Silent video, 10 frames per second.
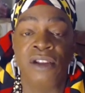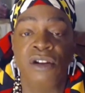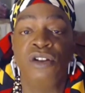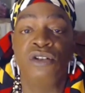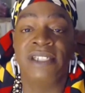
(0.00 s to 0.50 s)

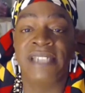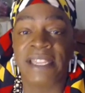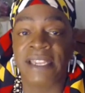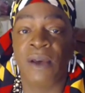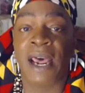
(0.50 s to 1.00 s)
You just
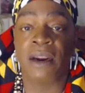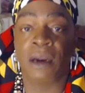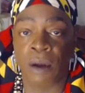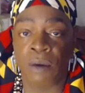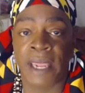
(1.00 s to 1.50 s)
have to know how to
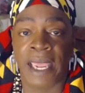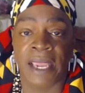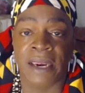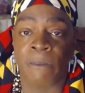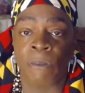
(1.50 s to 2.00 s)
locate
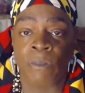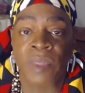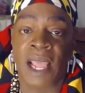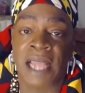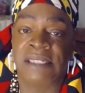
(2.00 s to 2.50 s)
it.
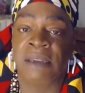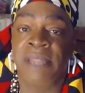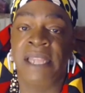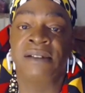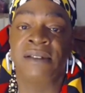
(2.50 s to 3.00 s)
And some
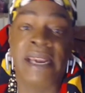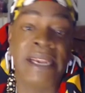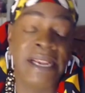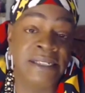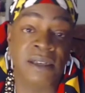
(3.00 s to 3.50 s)
things are not
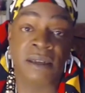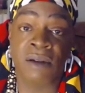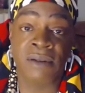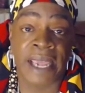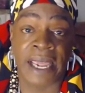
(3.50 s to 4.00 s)
easy to
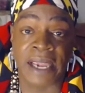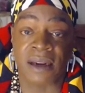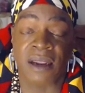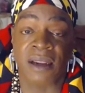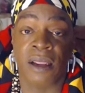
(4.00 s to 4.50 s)
locate,
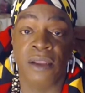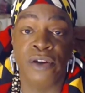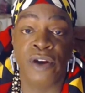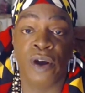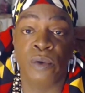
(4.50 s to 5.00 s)
you
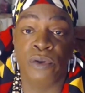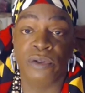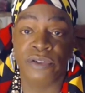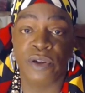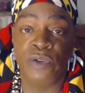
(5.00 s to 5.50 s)
know,
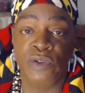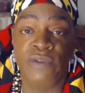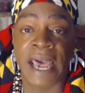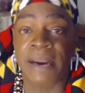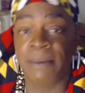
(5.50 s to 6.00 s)
so you've
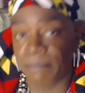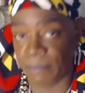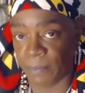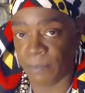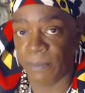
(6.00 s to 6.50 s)
got to,
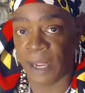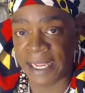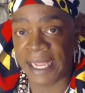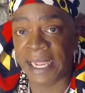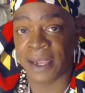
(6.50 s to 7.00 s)

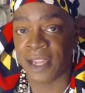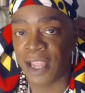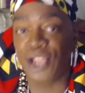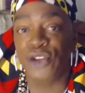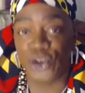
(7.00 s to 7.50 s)
again,
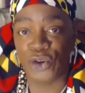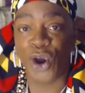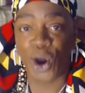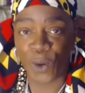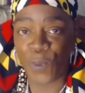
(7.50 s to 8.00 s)
do your
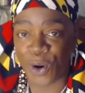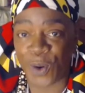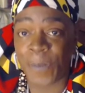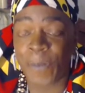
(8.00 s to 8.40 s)
homework.